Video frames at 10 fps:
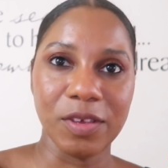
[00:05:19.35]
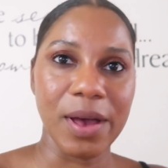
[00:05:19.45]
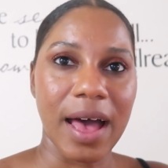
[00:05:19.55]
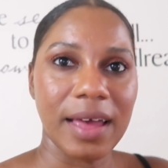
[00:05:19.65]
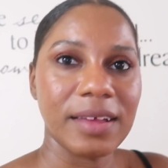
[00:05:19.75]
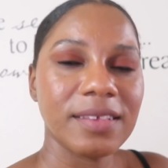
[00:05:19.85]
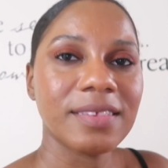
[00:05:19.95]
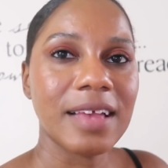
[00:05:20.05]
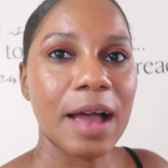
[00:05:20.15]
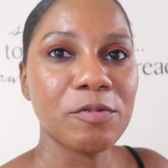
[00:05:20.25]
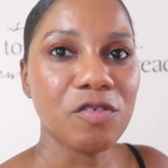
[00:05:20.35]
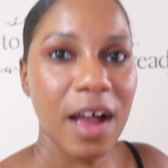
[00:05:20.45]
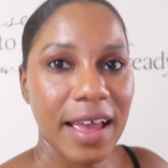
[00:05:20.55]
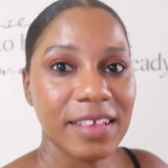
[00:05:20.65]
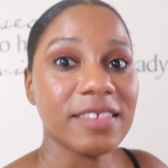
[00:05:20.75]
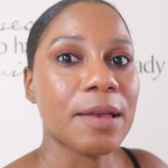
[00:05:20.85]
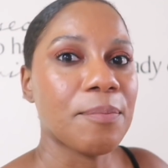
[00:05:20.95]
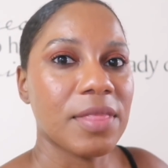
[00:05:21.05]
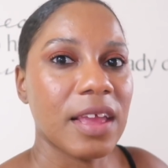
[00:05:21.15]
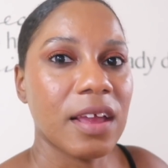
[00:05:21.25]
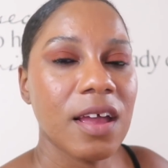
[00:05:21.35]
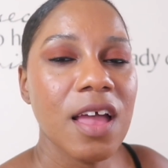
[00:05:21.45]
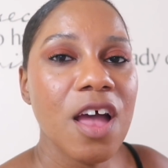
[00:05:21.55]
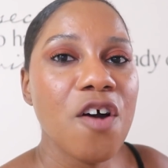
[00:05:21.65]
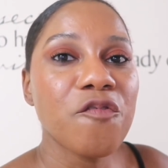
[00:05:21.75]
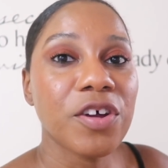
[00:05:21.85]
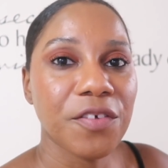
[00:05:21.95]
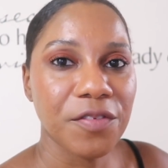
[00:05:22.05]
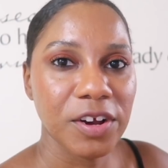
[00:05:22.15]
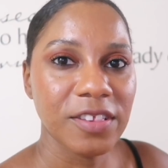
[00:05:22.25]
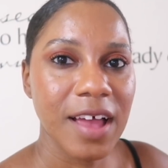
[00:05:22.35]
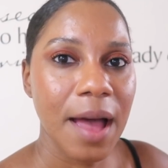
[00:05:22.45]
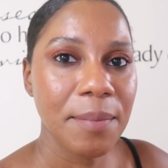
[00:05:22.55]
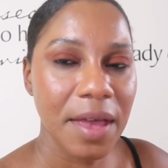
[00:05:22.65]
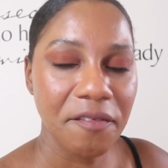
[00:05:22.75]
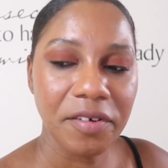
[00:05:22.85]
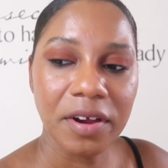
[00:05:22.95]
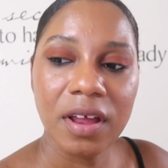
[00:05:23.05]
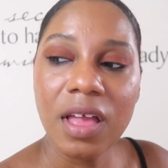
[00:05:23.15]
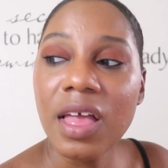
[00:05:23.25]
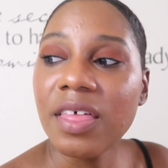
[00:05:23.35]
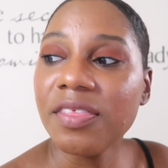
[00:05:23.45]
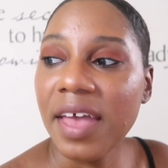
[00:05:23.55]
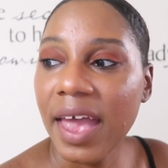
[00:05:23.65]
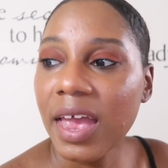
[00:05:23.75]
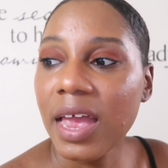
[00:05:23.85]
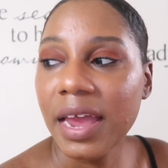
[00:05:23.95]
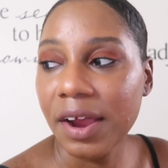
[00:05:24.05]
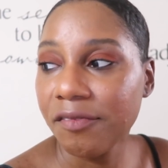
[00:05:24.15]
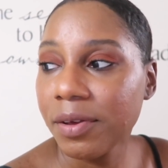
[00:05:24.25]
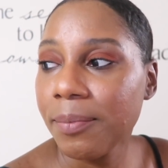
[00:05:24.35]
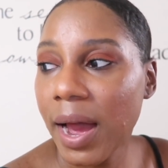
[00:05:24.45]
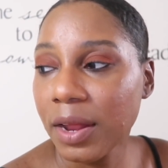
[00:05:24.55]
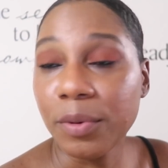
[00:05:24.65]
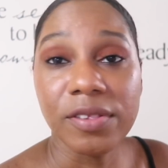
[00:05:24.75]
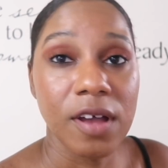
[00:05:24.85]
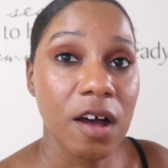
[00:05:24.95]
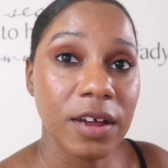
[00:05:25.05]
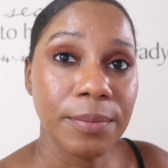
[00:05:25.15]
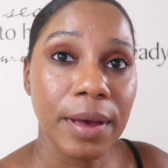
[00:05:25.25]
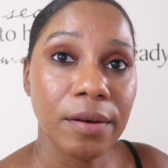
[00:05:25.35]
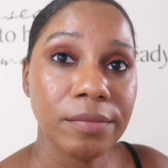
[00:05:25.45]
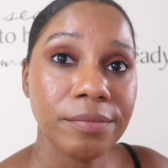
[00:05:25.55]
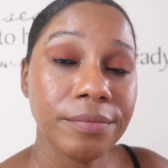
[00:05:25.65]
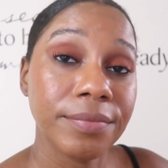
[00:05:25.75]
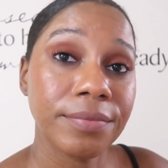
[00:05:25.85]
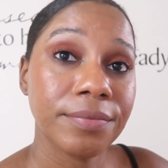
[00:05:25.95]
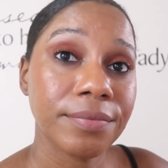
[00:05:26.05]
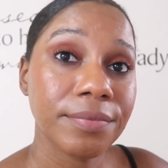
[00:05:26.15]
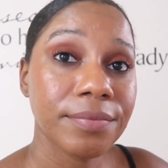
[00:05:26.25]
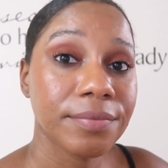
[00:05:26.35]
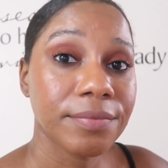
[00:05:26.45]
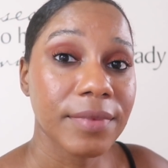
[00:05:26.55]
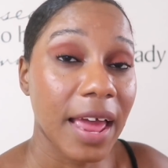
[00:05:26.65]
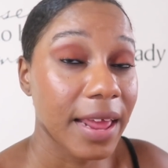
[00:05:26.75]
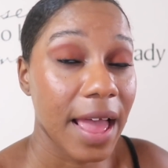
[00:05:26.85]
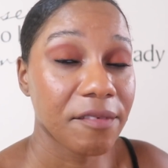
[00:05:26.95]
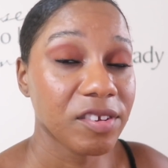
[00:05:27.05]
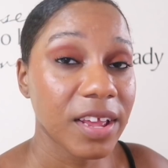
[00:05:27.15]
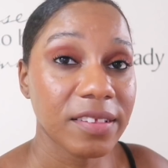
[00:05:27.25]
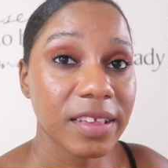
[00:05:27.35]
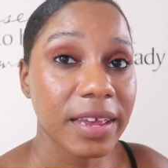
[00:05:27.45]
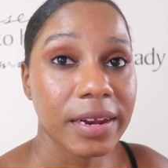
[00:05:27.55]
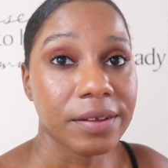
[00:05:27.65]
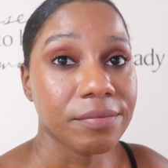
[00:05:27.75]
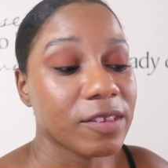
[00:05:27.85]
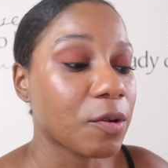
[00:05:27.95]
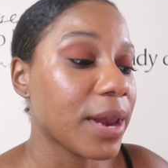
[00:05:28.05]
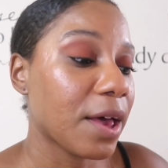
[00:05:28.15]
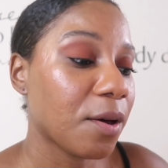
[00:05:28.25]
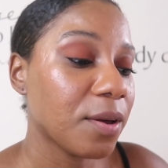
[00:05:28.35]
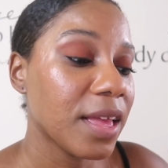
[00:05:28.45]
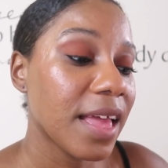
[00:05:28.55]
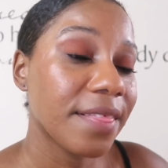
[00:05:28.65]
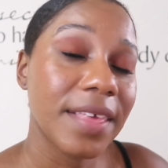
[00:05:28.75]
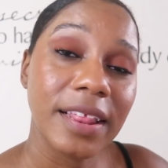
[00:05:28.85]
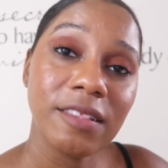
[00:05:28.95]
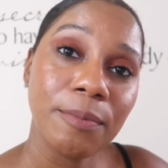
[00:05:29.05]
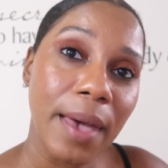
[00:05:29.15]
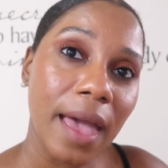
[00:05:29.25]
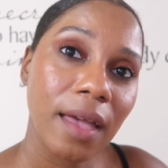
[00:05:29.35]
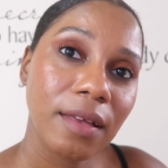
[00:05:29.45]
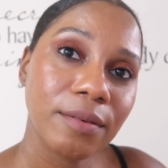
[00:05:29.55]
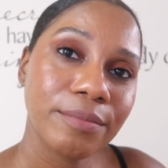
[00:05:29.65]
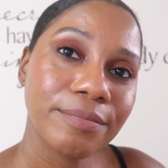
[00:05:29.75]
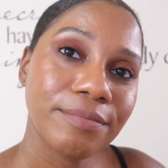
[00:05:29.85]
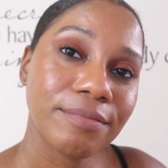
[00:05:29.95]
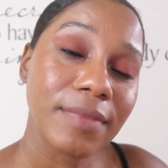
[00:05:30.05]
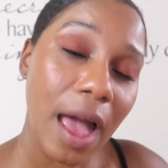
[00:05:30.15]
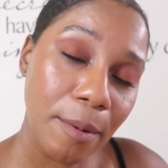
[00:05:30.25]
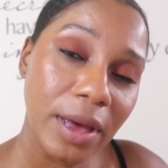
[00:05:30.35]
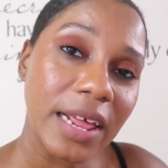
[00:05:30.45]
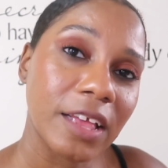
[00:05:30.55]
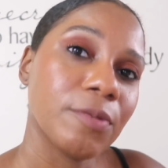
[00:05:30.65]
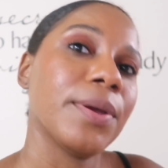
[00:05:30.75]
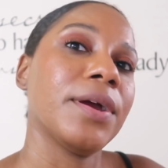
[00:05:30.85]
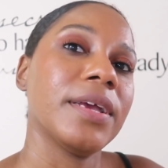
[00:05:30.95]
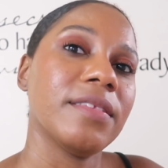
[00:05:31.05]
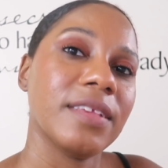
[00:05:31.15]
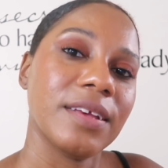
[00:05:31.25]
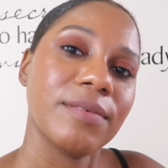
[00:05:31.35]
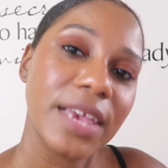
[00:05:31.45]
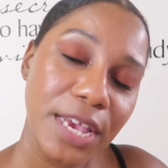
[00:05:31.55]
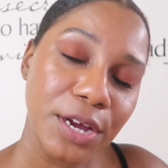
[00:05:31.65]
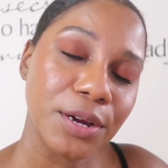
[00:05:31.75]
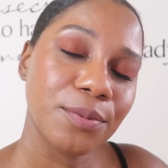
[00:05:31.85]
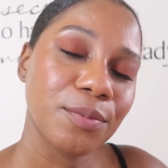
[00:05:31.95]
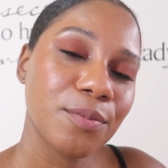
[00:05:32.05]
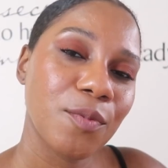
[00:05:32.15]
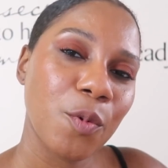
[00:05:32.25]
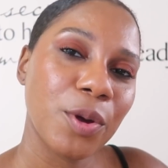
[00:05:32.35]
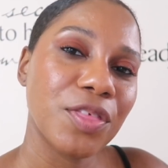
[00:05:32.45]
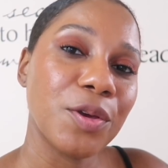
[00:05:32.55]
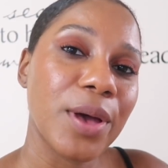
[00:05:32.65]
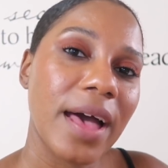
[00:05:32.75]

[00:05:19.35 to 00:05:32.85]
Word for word: you guys i'm trying something for the first time ever that everybody was talking about. I didn't have a chance to get it. So now that it's back, I'm gonna experience it here with you